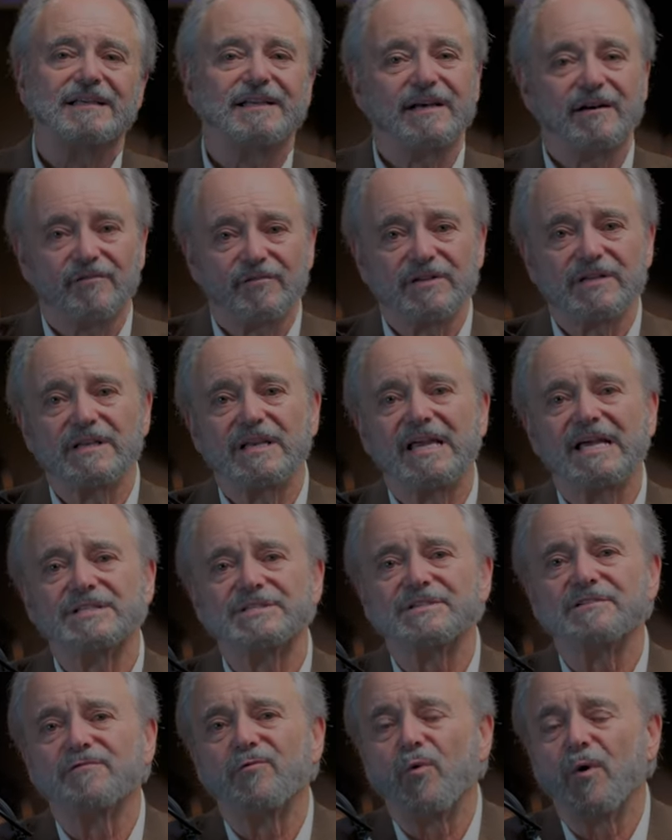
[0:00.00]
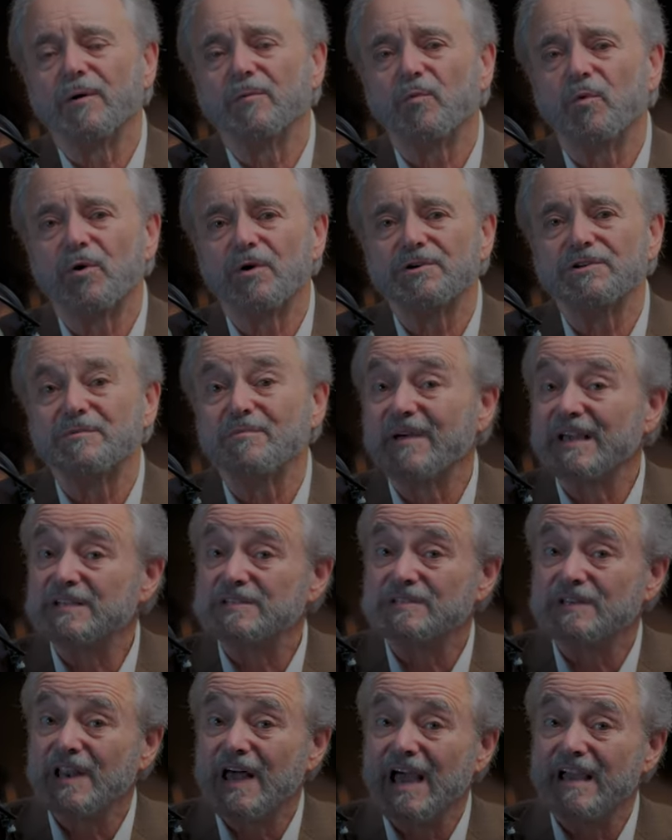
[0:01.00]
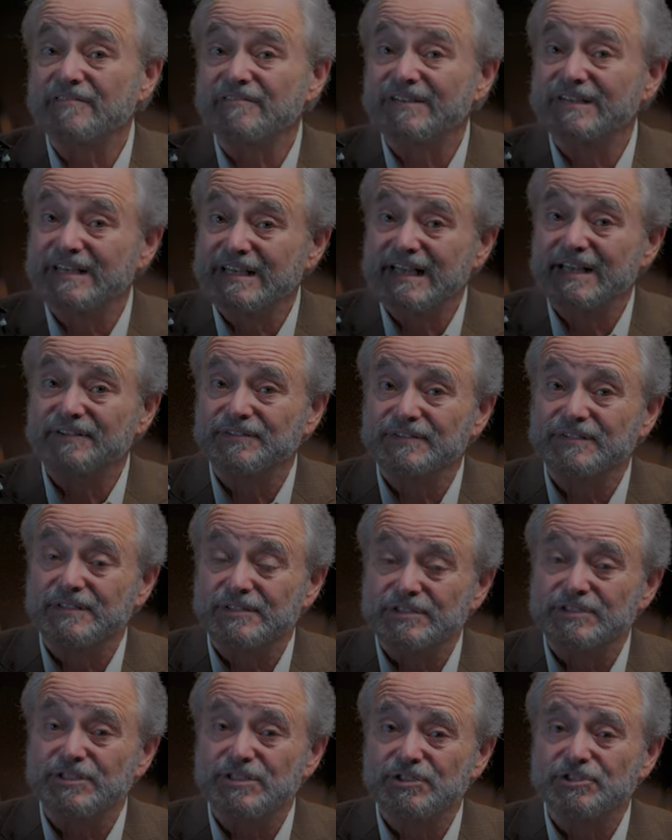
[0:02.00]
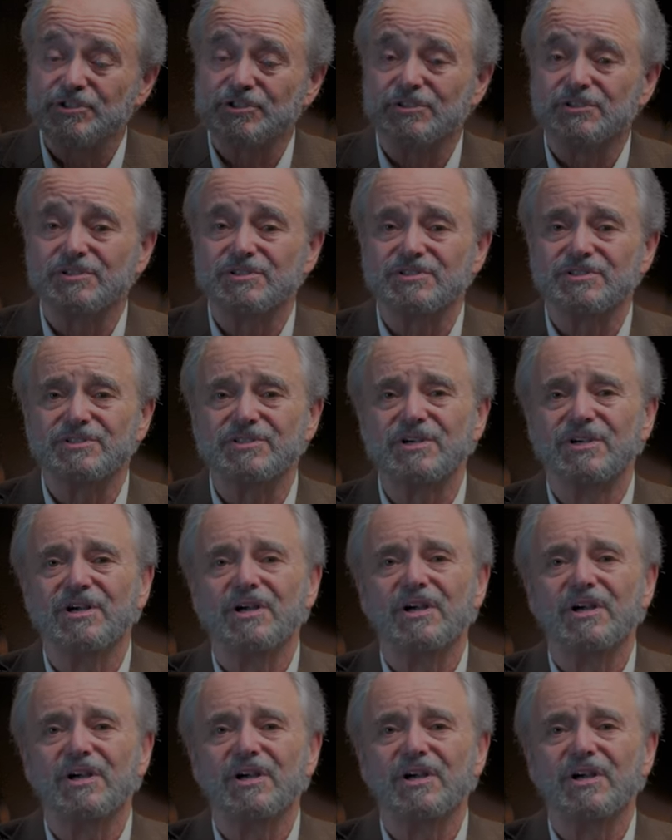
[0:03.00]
Nevertheless, if one were to base life and death decisions